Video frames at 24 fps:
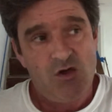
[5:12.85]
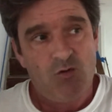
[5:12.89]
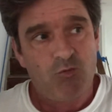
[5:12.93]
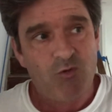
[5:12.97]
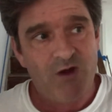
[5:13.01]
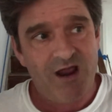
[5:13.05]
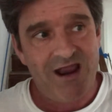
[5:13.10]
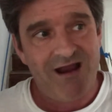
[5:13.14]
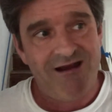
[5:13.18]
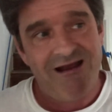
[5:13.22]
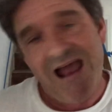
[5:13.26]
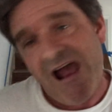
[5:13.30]

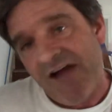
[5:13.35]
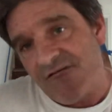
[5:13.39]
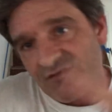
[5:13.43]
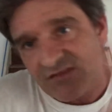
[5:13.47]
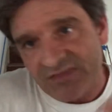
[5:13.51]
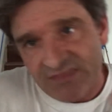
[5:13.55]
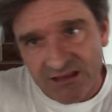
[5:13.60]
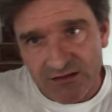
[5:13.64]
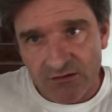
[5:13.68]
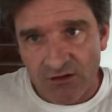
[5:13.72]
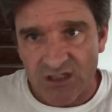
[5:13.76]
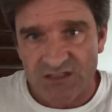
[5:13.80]
where
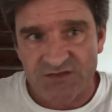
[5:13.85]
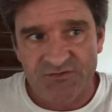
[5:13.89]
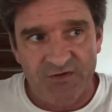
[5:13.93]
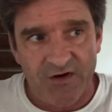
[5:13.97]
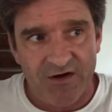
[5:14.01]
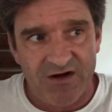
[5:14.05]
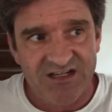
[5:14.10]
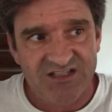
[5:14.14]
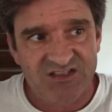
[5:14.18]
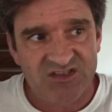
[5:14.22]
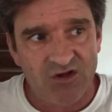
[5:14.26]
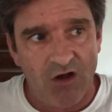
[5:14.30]
everything looks
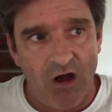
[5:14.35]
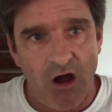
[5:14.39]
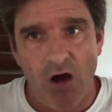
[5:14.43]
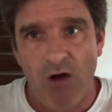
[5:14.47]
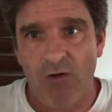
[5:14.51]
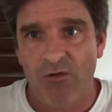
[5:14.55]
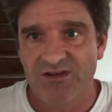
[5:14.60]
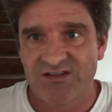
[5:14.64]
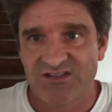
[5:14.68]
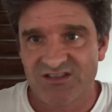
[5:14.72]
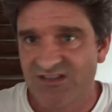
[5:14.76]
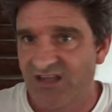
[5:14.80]
very
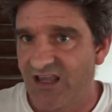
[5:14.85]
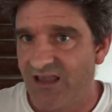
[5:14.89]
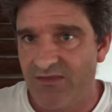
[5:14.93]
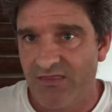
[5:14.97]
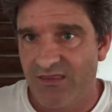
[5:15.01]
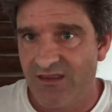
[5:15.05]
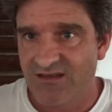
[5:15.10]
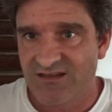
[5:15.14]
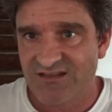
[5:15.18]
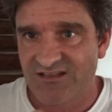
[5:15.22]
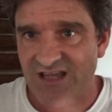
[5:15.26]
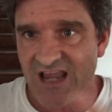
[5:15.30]

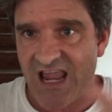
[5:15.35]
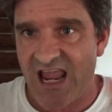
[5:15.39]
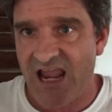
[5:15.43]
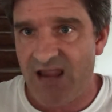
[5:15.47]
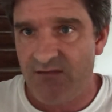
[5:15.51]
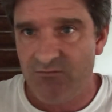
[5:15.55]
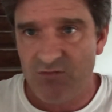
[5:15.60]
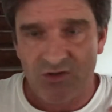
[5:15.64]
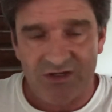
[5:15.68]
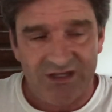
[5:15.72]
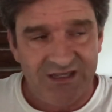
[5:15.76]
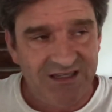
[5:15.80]
the
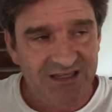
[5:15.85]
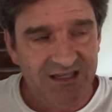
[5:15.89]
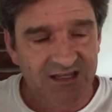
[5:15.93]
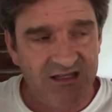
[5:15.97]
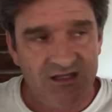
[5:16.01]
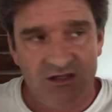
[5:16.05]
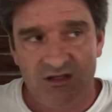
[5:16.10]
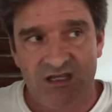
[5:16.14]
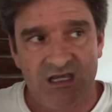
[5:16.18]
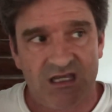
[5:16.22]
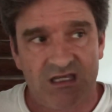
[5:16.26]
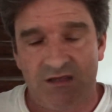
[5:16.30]
same. You
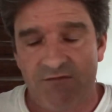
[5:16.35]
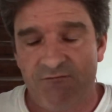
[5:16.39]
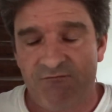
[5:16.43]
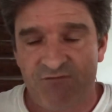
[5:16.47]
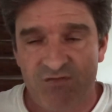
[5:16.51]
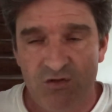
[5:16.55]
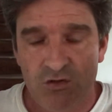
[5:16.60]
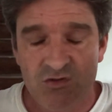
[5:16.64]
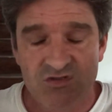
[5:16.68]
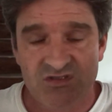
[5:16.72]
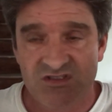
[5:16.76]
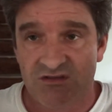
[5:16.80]
get
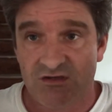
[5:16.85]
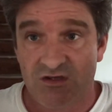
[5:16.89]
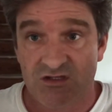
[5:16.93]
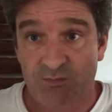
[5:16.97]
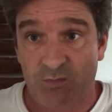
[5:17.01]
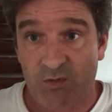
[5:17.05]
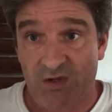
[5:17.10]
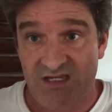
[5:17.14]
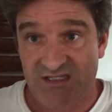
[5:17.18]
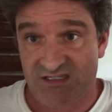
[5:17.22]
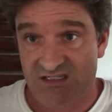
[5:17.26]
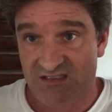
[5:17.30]
confused in those
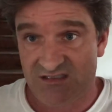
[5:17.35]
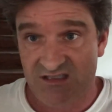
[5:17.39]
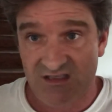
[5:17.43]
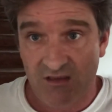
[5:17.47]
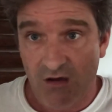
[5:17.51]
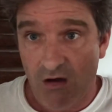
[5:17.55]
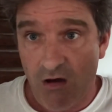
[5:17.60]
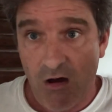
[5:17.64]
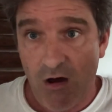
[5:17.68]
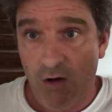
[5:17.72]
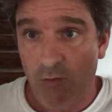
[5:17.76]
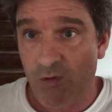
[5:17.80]
places, in
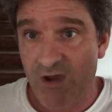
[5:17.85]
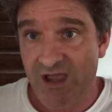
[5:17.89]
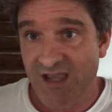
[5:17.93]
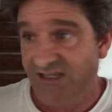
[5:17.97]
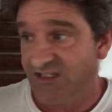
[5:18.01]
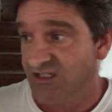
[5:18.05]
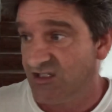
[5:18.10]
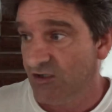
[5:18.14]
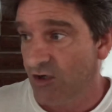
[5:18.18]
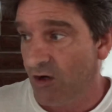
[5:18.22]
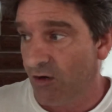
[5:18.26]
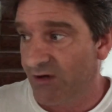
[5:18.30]
the
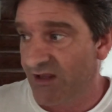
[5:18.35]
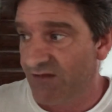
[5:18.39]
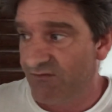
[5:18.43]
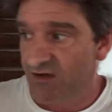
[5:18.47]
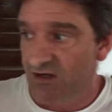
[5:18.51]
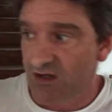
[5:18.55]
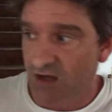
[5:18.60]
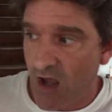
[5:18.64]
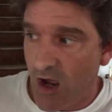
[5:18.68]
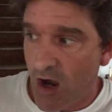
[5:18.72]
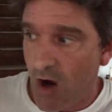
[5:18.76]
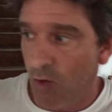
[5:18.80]
hallways. You don't
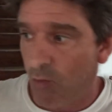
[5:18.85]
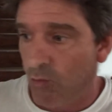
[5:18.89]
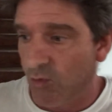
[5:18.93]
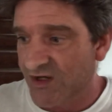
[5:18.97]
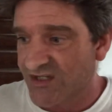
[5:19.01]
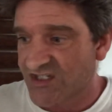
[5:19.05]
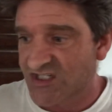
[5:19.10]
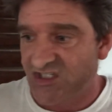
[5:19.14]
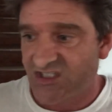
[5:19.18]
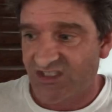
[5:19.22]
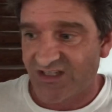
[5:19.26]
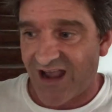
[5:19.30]
even know
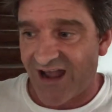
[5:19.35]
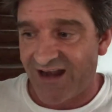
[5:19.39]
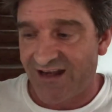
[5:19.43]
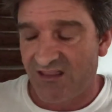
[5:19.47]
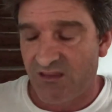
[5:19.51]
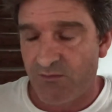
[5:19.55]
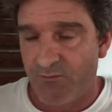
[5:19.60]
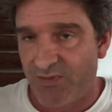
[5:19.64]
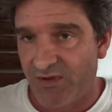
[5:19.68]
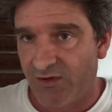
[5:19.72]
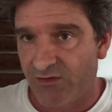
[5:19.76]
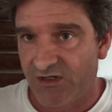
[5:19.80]
which side
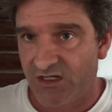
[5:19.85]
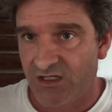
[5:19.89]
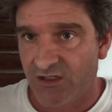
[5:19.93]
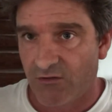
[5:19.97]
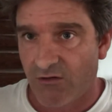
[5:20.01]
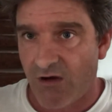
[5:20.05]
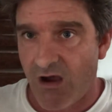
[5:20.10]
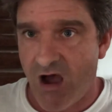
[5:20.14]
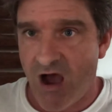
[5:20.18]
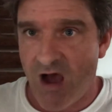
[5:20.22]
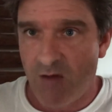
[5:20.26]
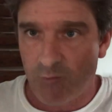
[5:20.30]
of the building
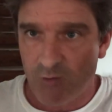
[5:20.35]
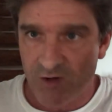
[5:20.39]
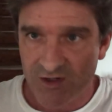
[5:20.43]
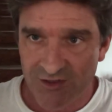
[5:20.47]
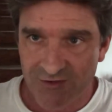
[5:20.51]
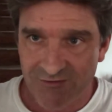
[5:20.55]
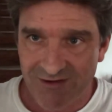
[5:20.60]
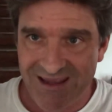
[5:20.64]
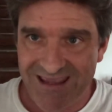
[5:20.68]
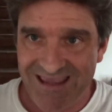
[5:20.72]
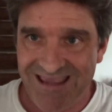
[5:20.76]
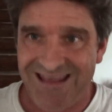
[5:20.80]
you're on when
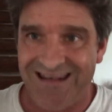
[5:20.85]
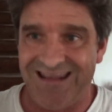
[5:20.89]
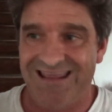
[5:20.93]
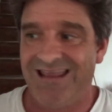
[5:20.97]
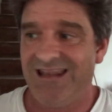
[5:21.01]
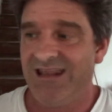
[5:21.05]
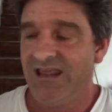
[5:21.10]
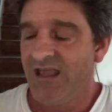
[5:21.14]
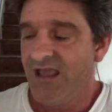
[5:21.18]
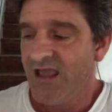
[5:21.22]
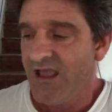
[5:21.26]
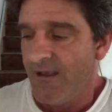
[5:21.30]
you're in
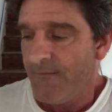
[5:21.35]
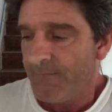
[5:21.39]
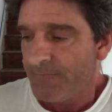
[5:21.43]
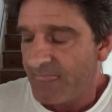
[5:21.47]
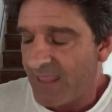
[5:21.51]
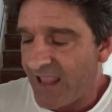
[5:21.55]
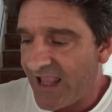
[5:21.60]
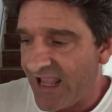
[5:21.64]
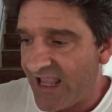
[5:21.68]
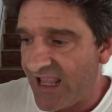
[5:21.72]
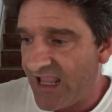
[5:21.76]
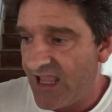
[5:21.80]
it,
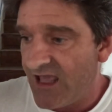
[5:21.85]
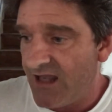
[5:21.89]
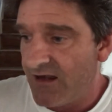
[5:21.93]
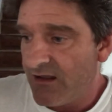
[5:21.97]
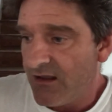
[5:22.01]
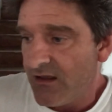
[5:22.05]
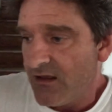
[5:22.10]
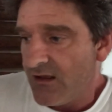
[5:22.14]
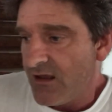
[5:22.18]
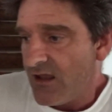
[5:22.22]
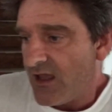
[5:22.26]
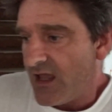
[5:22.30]
and